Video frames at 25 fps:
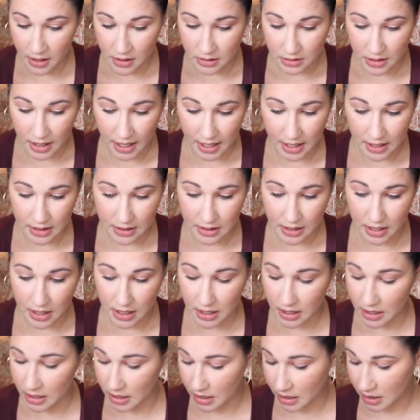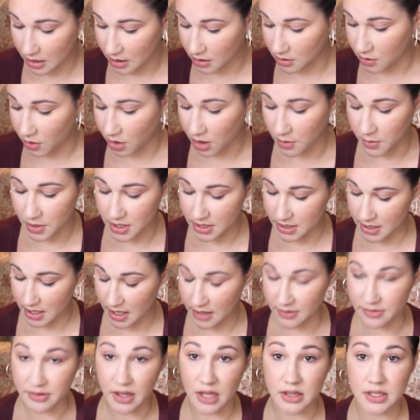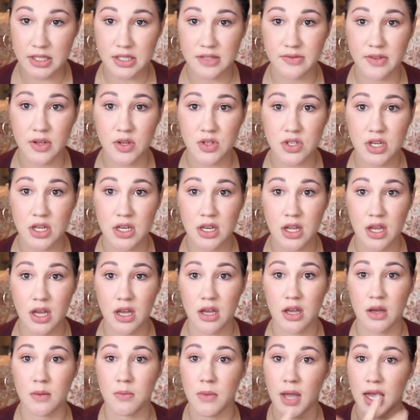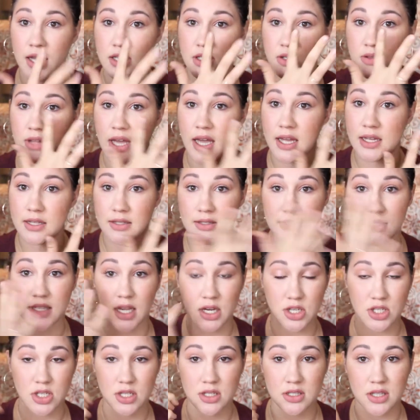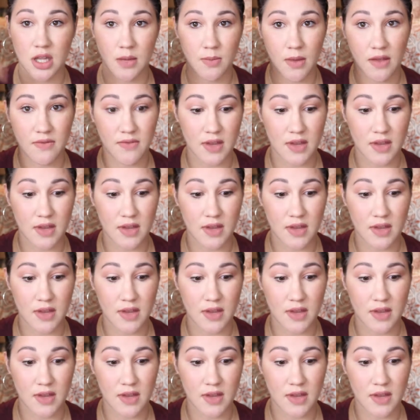like the Laura Mercier Flawless Fusion. I do that in sections on my